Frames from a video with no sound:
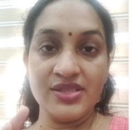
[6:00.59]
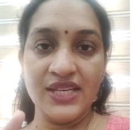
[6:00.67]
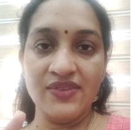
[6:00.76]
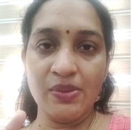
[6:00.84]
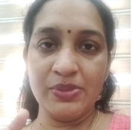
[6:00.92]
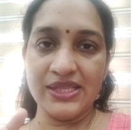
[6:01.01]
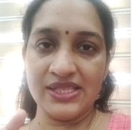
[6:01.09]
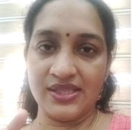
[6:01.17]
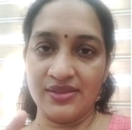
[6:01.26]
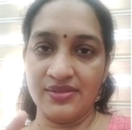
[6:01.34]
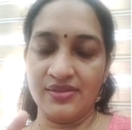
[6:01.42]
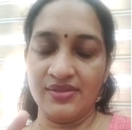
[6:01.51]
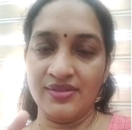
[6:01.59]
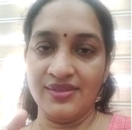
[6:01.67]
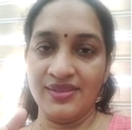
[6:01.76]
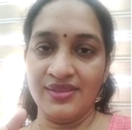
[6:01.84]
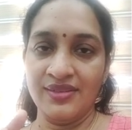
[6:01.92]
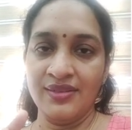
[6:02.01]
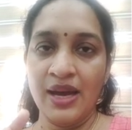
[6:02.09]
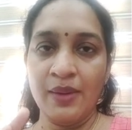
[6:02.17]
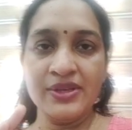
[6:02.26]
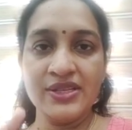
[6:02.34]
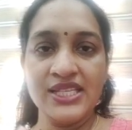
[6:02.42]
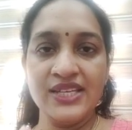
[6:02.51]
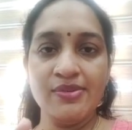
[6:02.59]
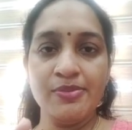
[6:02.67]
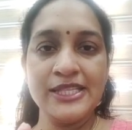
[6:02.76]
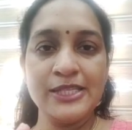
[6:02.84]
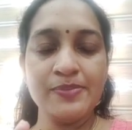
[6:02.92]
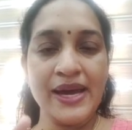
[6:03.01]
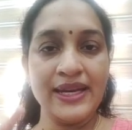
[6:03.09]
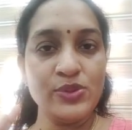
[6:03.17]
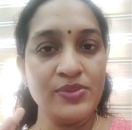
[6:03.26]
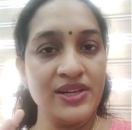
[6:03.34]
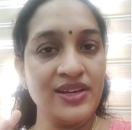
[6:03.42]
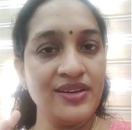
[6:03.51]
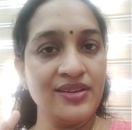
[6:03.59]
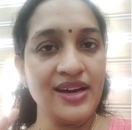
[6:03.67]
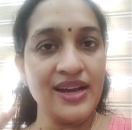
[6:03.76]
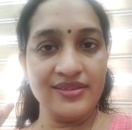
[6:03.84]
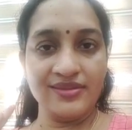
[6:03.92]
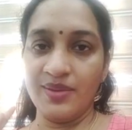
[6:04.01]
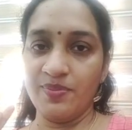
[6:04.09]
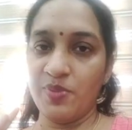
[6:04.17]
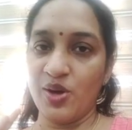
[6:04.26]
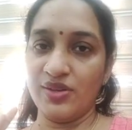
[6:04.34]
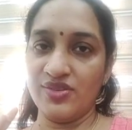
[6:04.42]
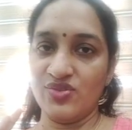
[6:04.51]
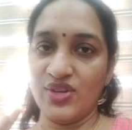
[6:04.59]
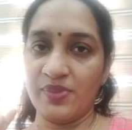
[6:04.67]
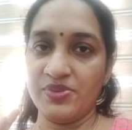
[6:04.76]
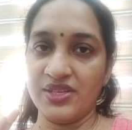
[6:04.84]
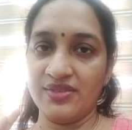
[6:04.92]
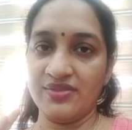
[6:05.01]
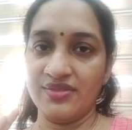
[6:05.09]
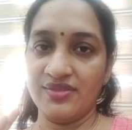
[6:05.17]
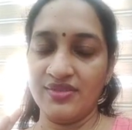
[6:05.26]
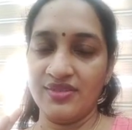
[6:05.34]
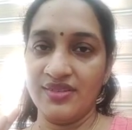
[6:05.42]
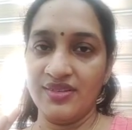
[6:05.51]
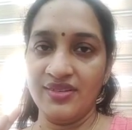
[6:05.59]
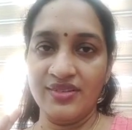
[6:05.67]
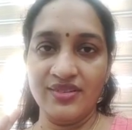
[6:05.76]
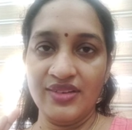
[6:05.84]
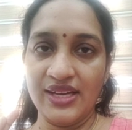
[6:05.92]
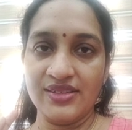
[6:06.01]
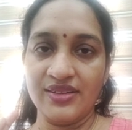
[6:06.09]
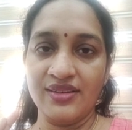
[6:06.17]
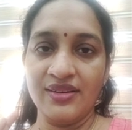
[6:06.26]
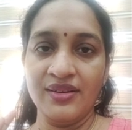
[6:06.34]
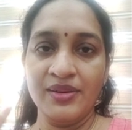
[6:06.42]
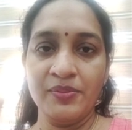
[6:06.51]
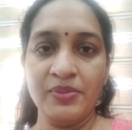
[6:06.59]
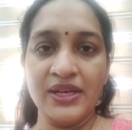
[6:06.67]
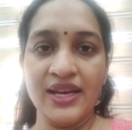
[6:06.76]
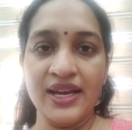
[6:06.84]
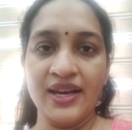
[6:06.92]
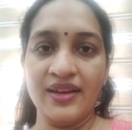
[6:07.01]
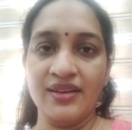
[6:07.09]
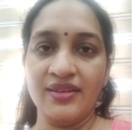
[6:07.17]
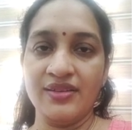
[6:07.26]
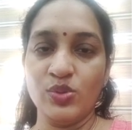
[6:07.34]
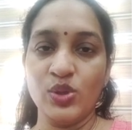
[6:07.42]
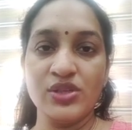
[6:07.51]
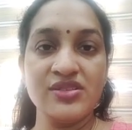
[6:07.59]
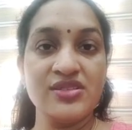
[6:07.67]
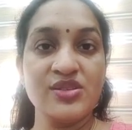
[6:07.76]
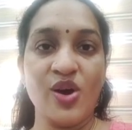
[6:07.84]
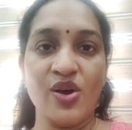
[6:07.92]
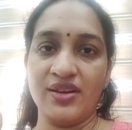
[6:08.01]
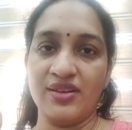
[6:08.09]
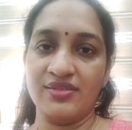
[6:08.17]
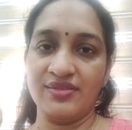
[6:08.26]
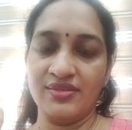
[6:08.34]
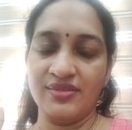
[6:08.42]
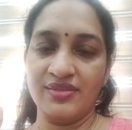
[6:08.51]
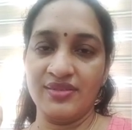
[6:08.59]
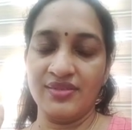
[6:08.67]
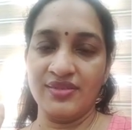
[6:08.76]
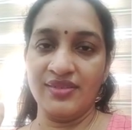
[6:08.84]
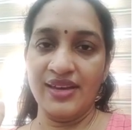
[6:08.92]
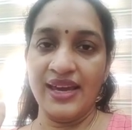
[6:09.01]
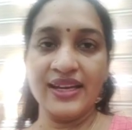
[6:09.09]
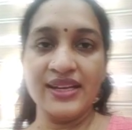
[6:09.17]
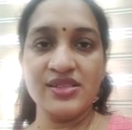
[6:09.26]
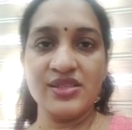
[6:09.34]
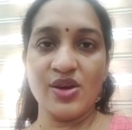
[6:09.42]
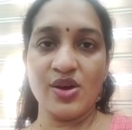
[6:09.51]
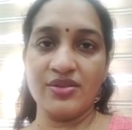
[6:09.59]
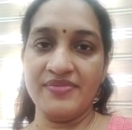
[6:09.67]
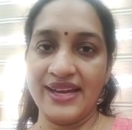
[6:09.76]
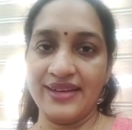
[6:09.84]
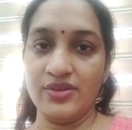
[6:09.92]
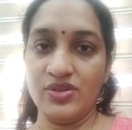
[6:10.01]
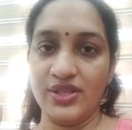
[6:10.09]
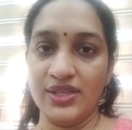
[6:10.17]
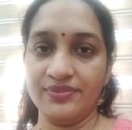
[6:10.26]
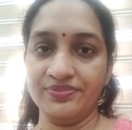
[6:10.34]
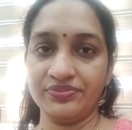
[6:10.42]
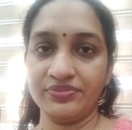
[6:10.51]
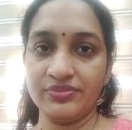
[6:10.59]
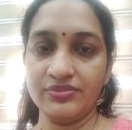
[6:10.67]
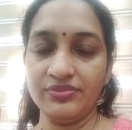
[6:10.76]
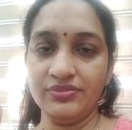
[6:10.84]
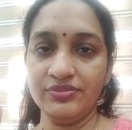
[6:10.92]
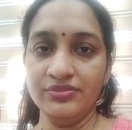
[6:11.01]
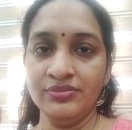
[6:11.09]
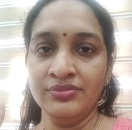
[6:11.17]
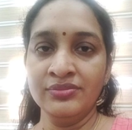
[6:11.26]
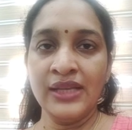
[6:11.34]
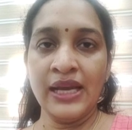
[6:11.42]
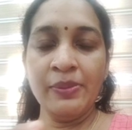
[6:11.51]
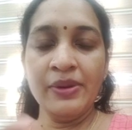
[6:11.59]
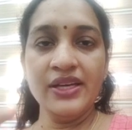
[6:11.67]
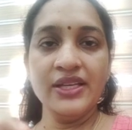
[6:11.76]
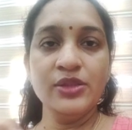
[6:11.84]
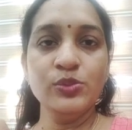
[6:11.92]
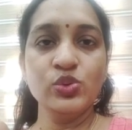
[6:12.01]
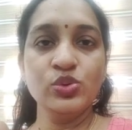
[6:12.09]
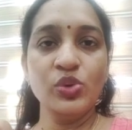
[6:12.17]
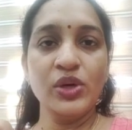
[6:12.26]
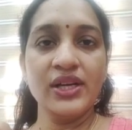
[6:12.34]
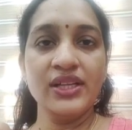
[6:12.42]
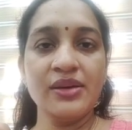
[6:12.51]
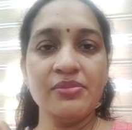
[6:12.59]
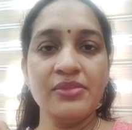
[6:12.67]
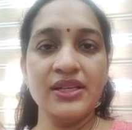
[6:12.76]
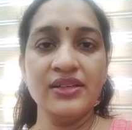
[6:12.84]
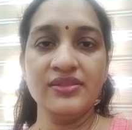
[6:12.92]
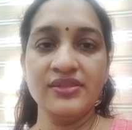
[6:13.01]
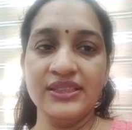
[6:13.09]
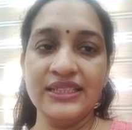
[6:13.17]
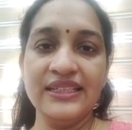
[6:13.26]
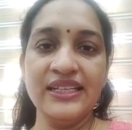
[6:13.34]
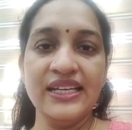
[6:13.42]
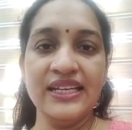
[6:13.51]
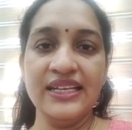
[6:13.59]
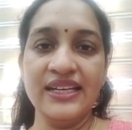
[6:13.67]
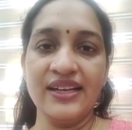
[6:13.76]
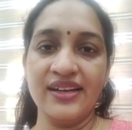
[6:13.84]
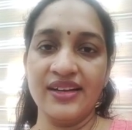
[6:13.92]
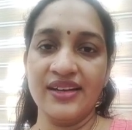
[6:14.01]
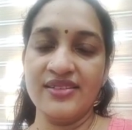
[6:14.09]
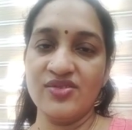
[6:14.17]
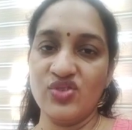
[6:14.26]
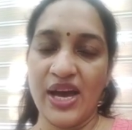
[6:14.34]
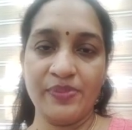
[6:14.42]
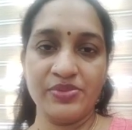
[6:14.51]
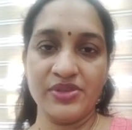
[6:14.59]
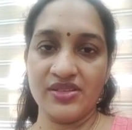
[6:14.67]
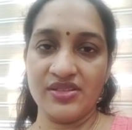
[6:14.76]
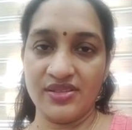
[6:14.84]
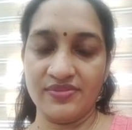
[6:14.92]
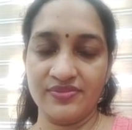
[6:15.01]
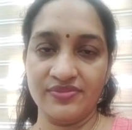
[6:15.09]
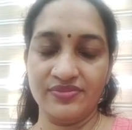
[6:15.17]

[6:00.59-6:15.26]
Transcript: Receivables. But receivables management is another important chapter. Right? What is stock? How do stock manage? So, these are the three chapters.